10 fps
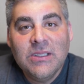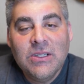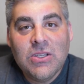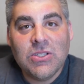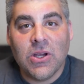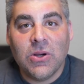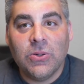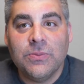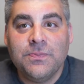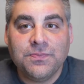
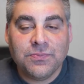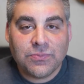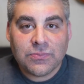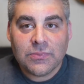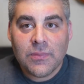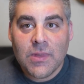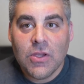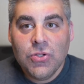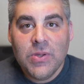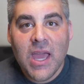So
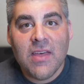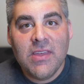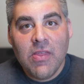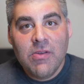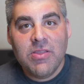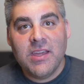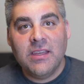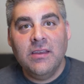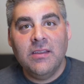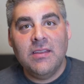yeah, the other
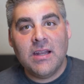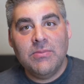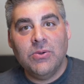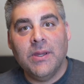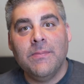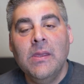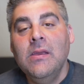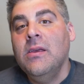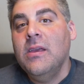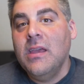thing that I'm doing,
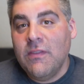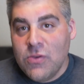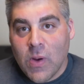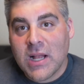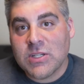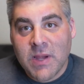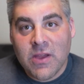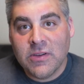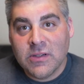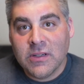if you watch my
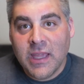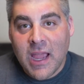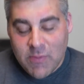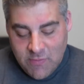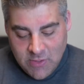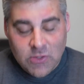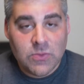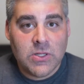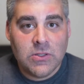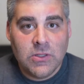other camera videos,
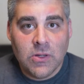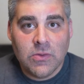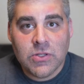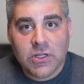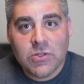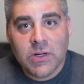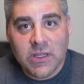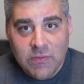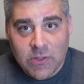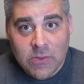which, you know, there's like 20
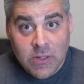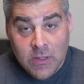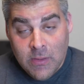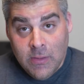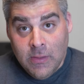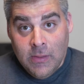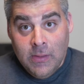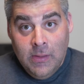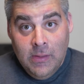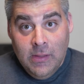of you.
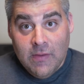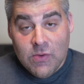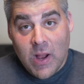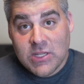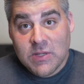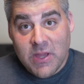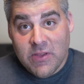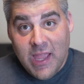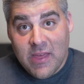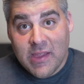If you're watching my
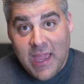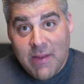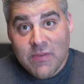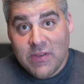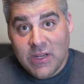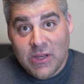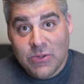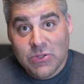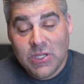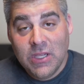other camera
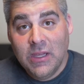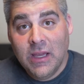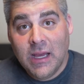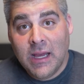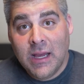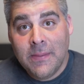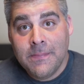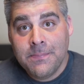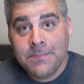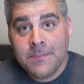videos,
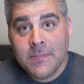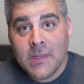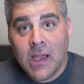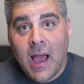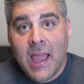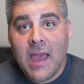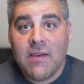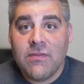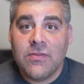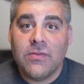I
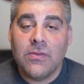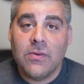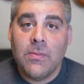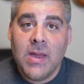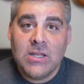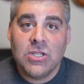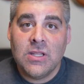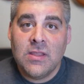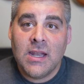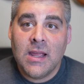have
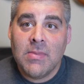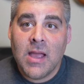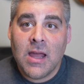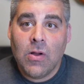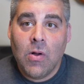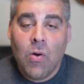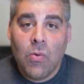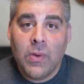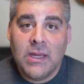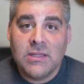mentioned that I'm not
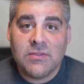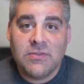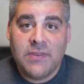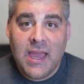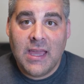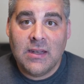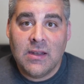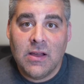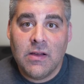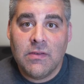always a
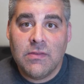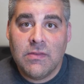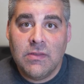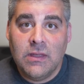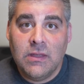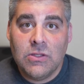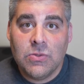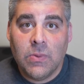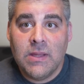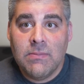fan of the
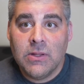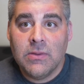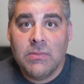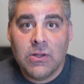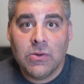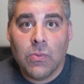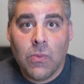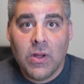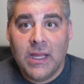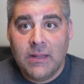20mm
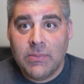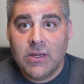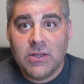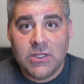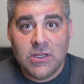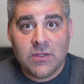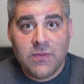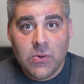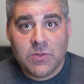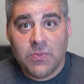1.8 because it does
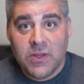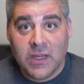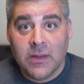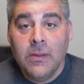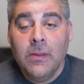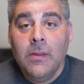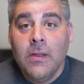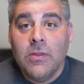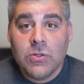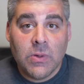focus breathing.
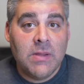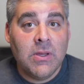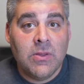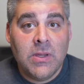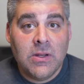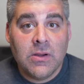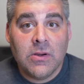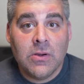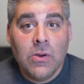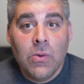The
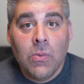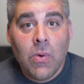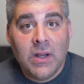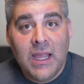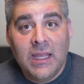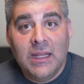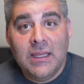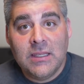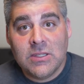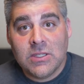20mm 1.8
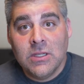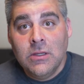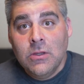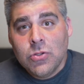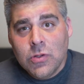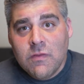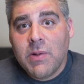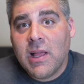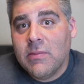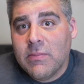is sort of
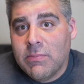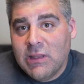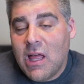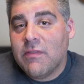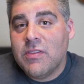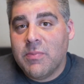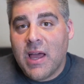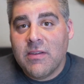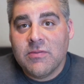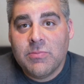beloved
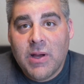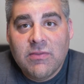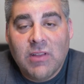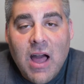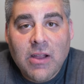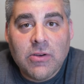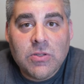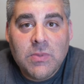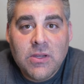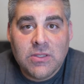by
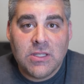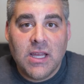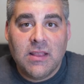vloggers because it's got